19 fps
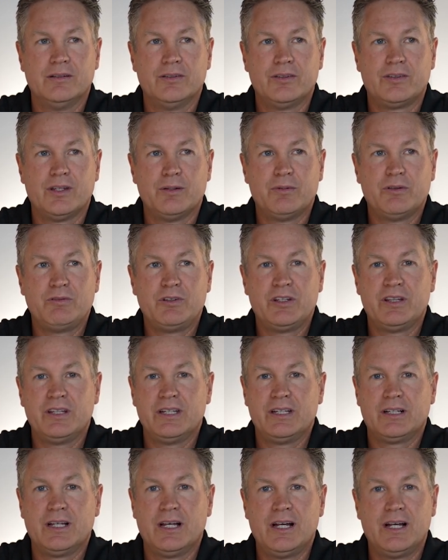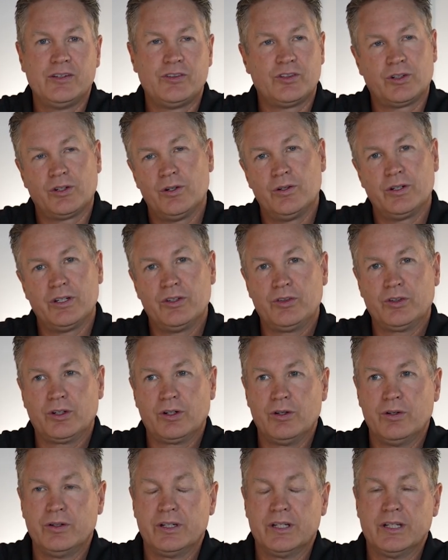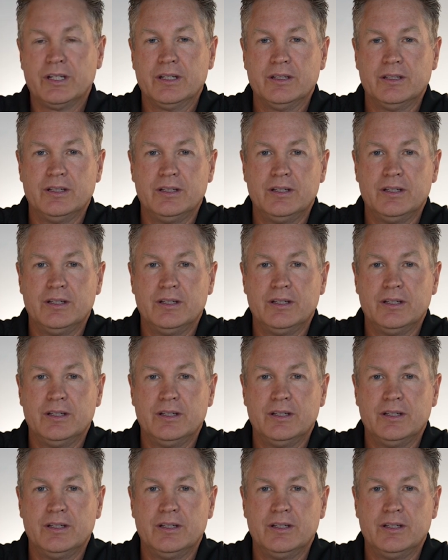Some of you think, zirconia is zirconia,